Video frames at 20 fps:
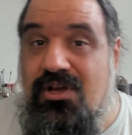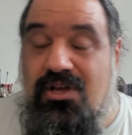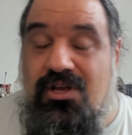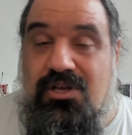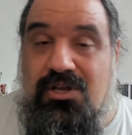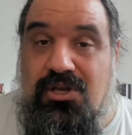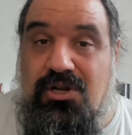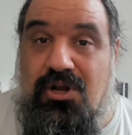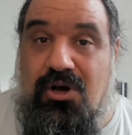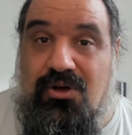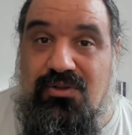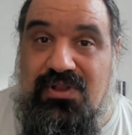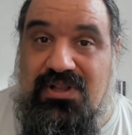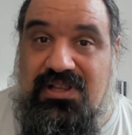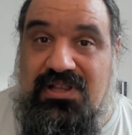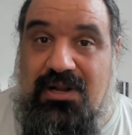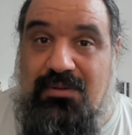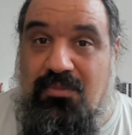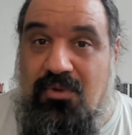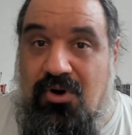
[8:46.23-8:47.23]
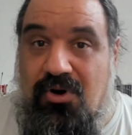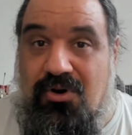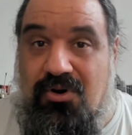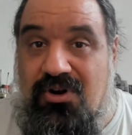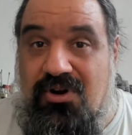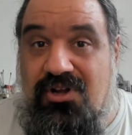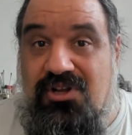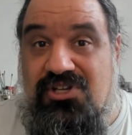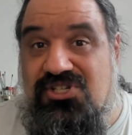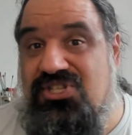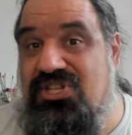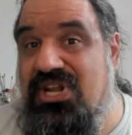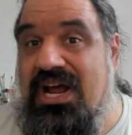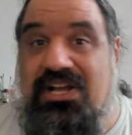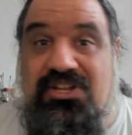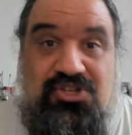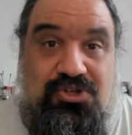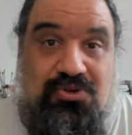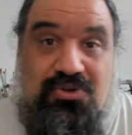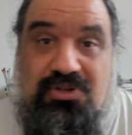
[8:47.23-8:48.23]
that are more
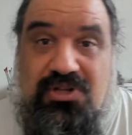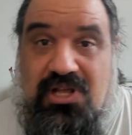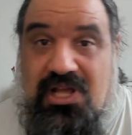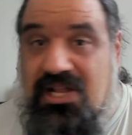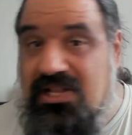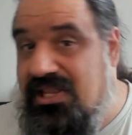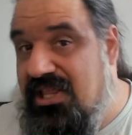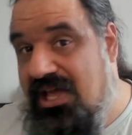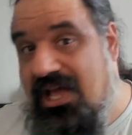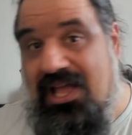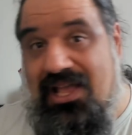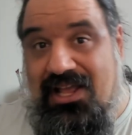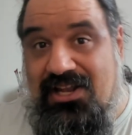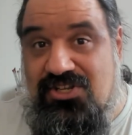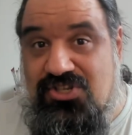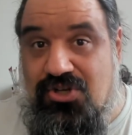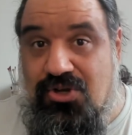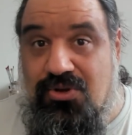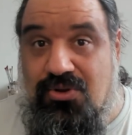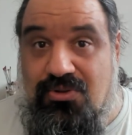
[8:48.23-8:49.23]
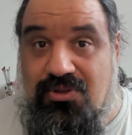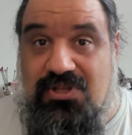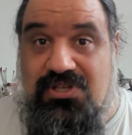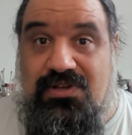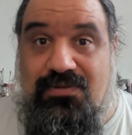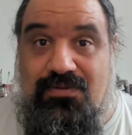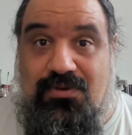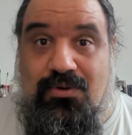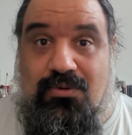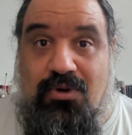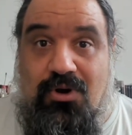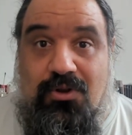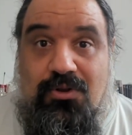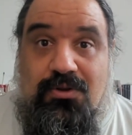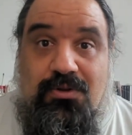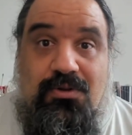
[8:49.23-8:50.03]
structured. And I can show you this if you want.